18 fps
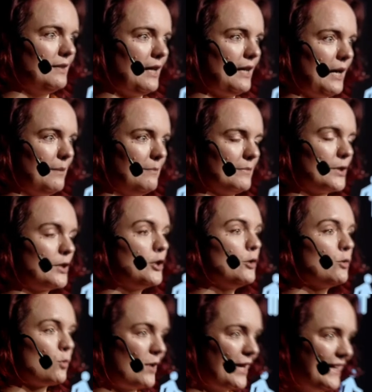um,
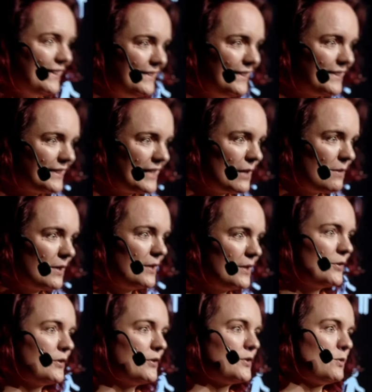curated
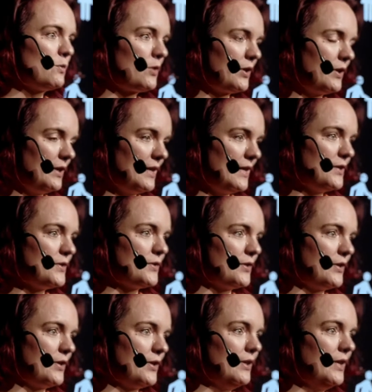characters,
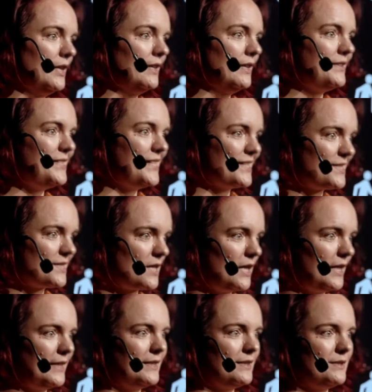organizer
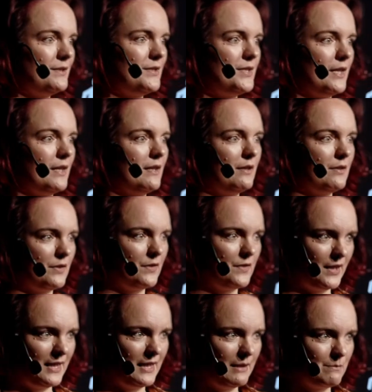designed
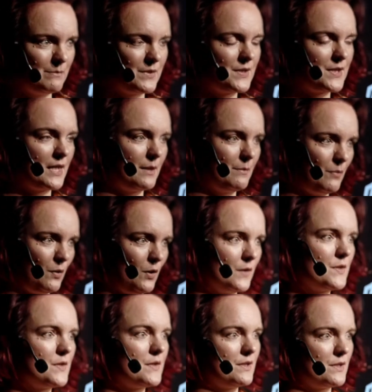themes and
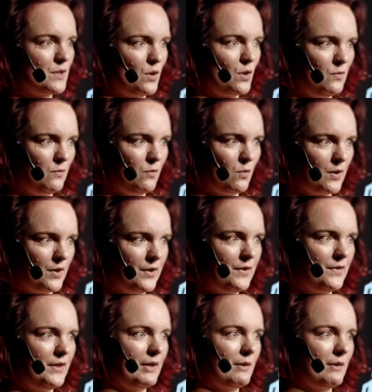plots and so forth.